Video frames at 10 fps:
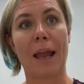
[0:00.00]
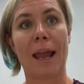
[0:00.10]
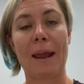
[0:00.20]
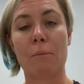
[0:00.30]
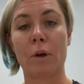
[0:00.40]

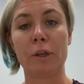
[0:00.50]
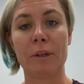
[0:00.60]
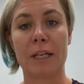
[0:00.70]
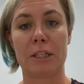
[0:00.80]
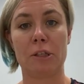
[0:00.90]
what you
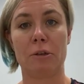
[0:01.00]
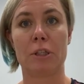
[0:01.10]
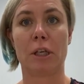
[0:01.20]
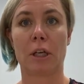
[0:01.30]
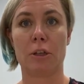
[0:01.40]
need to do
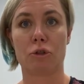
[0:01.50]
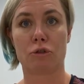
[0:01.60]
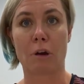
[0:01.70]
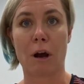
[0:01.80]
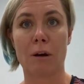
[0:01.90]
to
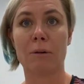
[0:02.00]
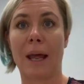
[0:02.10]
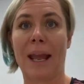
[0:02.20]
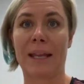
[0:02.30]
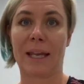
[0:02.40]
control
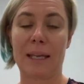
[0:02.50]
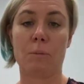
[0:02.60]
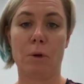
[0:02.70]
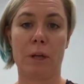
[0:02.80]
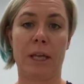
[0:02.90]
and keep
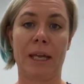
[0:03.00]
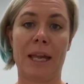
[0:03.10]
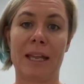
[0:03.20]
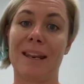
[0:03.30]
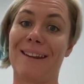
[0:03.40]
working
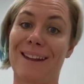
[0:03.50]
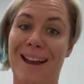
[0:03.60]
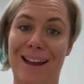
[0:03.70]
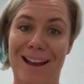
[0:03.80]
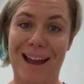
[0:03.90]
it
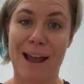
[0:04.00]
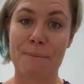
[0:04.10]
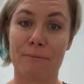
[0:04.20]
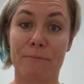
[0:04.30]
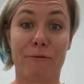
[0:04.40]

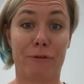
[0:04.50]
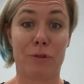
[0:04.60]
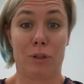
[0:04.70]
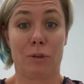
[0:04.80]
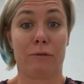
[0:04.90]

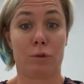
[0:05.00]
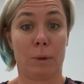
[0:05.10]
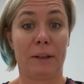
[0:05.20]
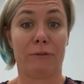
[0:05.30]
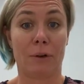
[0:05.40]
for sort of
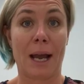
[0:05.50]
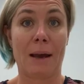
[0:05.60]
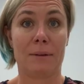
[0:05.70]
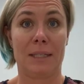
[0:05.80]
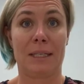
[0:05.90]
24
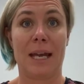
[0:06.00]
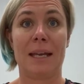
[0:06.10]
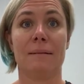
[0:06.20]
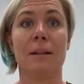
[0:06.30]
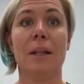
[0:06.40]
hours a
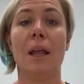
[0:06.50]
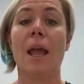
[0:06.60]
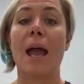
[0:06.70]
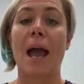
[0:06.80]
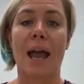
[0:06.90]
day.
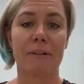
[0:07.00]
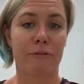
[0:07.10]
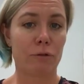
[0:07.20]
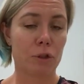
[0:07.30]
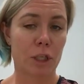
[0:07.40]

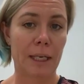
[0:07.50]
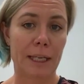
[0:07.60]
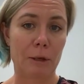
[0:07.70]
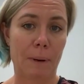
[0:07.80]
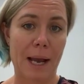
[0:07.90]

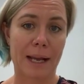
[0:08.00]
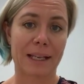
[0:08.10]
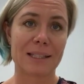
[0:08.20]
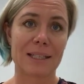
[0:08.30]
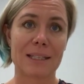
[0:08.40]
Unfortunately, your
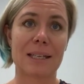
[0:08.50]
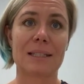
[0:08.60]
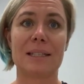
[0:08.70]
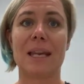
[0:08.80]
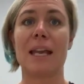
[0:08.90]
Parkinson's
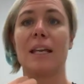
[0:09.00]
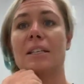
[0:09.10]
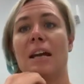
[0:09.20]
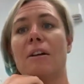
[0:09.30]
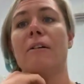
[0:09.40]
doesn't take a
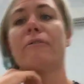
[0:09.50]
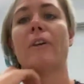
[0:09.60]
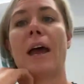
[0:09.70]
day off.